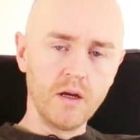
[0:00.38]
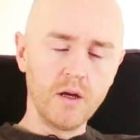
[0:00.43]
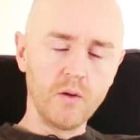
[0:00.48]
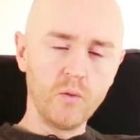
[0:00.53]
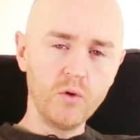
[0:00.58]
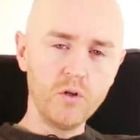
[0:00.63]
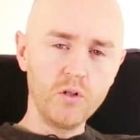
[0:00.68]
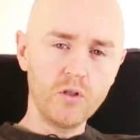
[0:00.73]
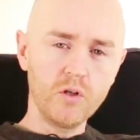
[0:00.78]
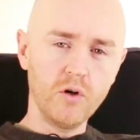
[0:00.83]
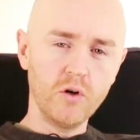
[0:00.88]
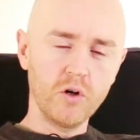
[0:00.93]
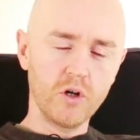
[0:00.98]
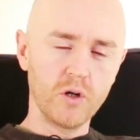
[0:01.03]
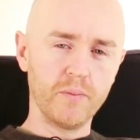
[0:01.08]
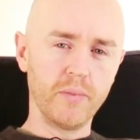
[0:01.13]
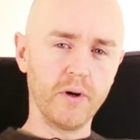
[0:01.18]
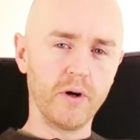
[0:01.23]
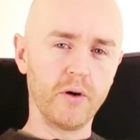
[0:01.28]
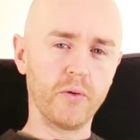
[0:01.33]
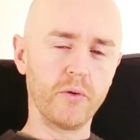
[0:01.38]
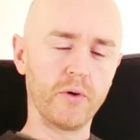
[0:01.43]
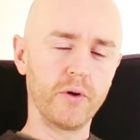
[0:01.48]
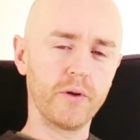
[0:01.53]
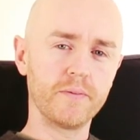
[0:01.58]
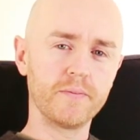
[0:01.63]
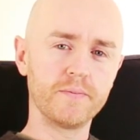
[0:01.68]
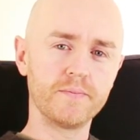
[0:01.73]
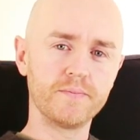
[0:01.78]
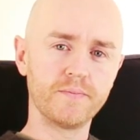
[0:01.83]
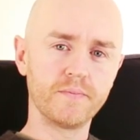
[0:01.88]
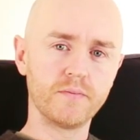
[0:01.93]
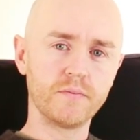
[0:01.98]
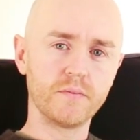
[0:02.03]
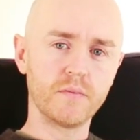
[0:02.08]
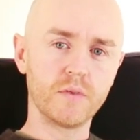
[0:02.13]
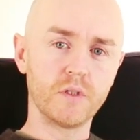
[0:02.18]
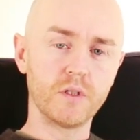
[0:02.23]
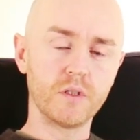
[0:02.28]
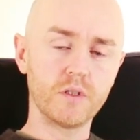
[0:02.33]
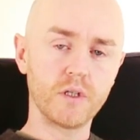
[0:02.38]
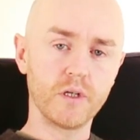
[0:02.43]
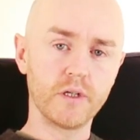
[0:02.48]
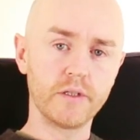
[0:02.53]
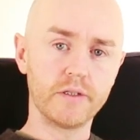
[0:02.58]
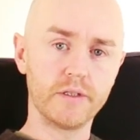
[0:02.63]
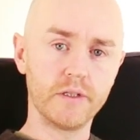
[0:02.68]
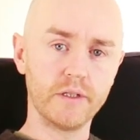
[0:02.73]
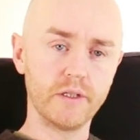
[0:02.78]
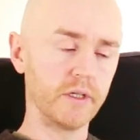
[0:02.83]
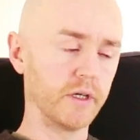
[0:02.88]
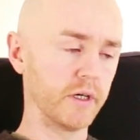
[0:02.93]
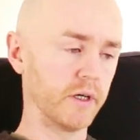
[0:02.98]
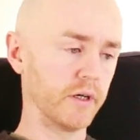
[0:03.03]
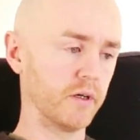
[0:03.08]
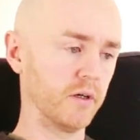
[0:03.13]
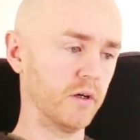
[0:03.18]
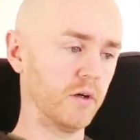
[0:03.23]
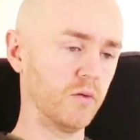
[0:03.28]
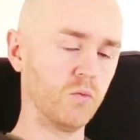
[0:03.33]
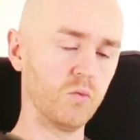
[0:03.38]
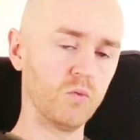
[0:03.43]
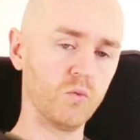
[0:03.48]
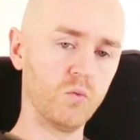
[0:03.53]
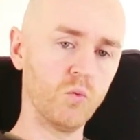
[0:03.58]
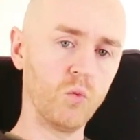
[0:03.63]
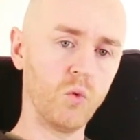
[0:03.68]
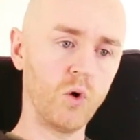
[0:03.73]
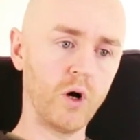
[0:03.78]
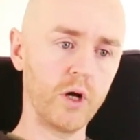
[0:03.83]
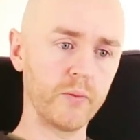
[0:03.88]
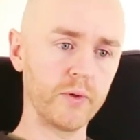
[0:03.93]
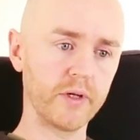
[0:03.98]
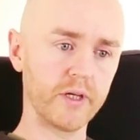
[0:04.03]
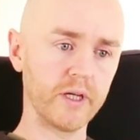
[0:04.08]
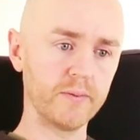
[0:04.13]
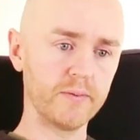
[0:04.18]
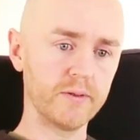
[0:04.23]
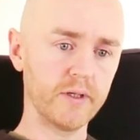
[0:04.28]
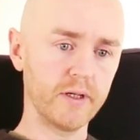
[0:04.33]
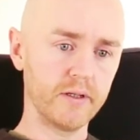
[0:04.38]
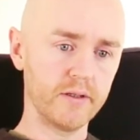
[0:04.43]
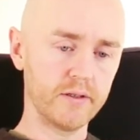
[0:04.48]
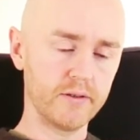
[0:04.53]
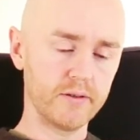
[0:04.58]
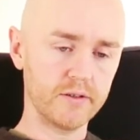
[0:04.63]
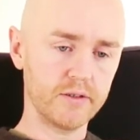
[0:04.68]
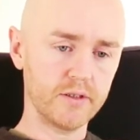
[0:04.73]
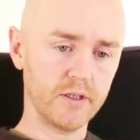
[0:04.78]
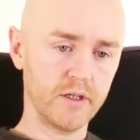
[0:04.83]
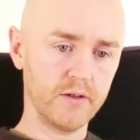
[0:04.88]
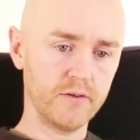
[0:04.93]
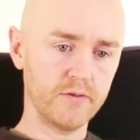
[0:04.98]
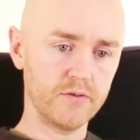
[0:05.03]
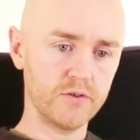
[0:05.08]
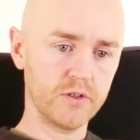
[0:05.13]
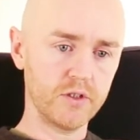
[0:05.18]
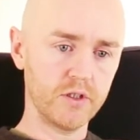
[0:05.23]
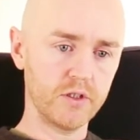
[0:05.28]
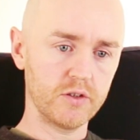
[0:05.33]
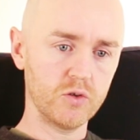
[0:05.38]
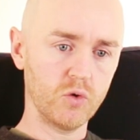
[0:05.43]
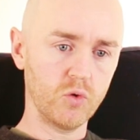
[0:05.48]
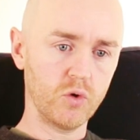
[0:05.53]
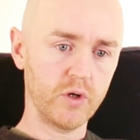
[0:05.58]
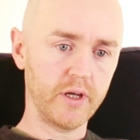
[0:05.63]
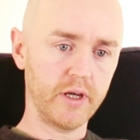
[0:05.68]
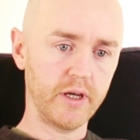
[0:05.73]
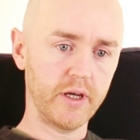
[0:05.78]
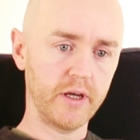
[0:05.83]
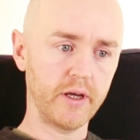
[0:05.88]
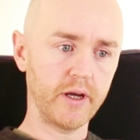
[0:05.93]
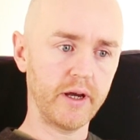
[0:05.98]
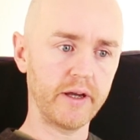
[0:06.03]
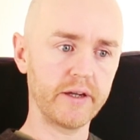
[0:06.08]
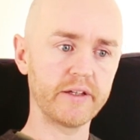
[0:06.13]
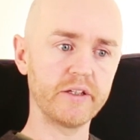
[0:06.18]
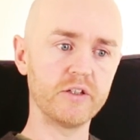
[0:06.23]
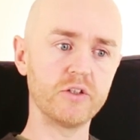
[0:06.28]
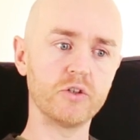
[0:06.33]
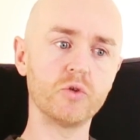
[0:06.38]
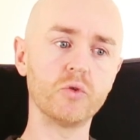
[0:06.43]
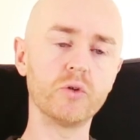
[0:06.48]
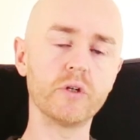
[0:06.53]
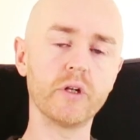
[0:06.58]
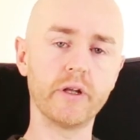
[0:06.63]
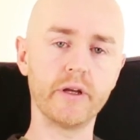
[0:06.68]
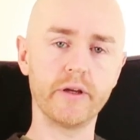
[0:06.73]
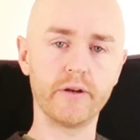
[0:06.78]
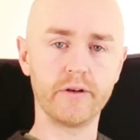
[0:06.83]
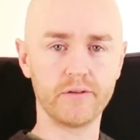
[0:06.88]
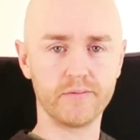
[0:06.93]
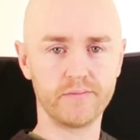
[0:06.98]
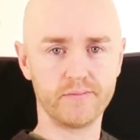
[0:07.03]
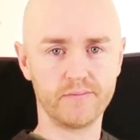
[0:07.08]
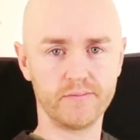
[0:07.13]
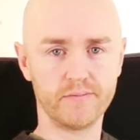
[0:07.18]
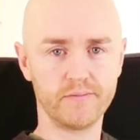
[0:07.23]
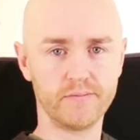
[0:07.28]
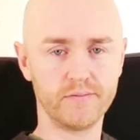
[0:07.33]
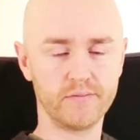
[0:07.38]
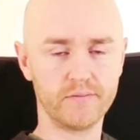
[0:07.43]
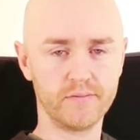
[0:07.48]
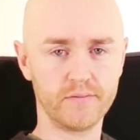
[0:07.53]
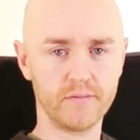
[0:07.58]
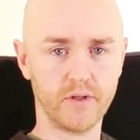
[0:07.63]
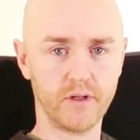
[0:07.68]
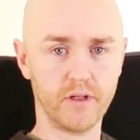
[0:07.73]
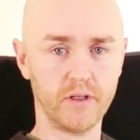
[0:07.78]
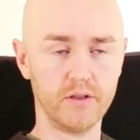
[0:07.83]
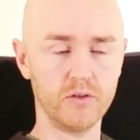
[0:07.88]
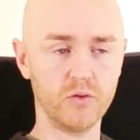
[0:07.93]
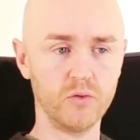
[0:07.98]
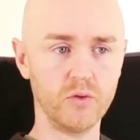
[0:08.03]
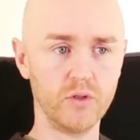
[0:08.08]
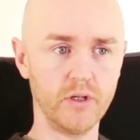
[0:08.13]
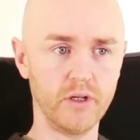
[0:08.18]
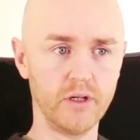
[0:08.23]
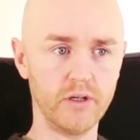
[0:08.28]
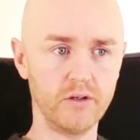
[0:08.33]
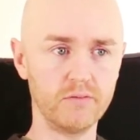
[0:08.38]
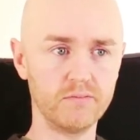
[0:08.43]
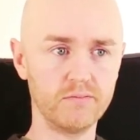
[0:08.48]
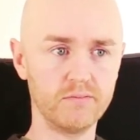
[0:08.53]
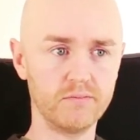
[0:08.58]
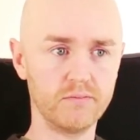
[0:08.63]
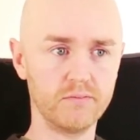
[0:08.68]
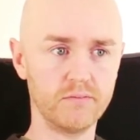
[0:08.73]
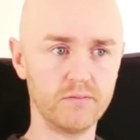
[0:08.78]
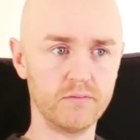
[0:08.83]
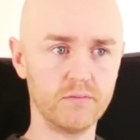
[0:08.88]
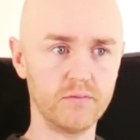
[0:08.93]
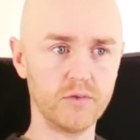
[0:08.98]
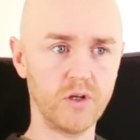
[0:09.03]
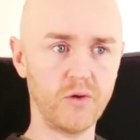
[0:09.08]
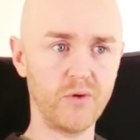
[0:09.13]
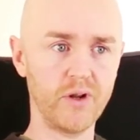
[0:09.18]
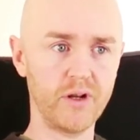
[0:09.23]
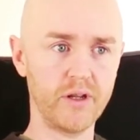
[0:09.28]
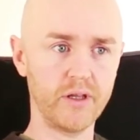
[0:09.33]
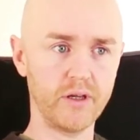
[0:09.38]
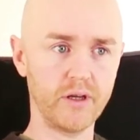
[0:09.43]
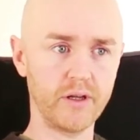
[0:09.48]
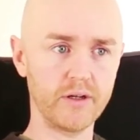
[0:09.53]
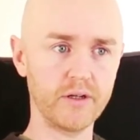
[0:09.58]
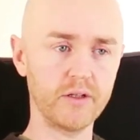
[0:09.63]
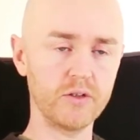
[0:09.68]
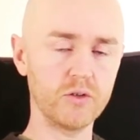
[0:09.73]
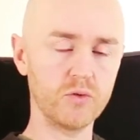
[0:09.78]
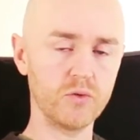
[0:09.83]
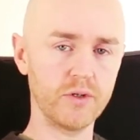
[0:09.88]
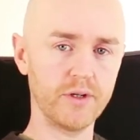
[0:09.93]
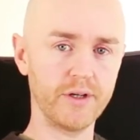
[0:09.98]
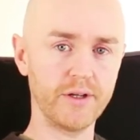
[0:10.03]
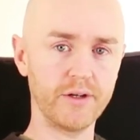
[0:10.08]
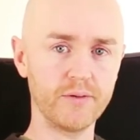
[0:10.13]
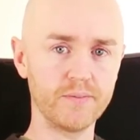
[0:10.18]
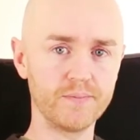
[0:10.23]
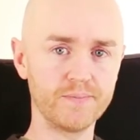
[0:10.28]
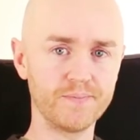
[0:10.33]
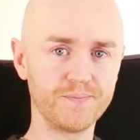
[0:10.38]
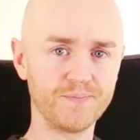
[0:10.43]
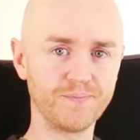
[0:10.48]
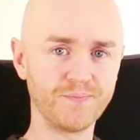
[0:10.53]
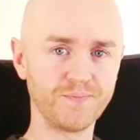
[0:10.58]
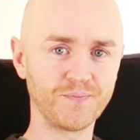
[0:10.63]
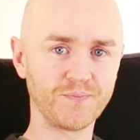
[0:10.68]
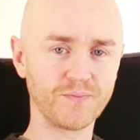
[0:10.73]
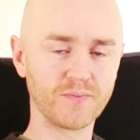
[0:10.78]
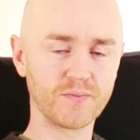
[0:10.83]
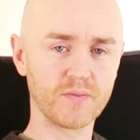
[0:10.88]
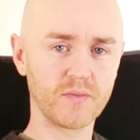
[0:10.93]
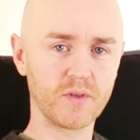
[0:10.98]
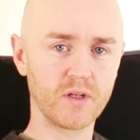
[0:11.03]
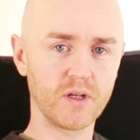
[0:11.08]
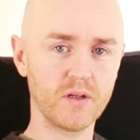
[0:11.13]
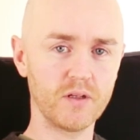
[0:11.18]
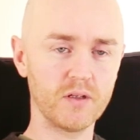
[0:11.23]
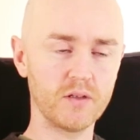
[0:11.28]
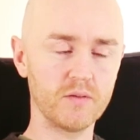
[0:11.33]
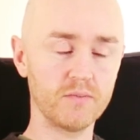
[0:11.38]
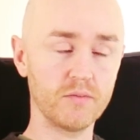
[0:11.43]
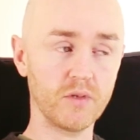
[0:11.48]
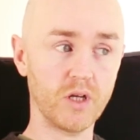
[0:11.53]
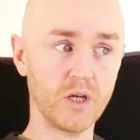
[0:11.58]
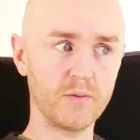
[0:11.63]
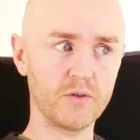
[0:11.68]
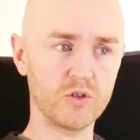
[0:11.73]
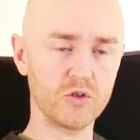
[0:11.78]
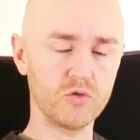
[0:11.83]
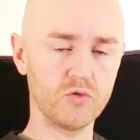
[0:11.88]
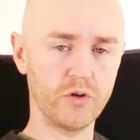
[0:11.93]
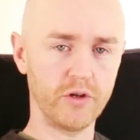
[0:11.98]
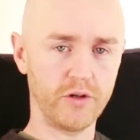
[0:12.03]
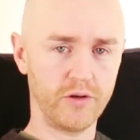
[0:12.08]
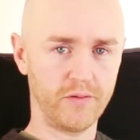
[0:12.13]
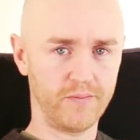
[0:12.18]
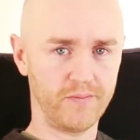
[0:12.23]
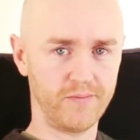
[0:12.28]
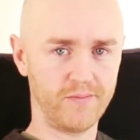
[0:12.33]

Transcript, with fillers: I want to talk about this idea why we keep telling ourselves it's okay, I can do it later. I'll do it later. I'm not ready yet, I'll do it later. Time isn't right.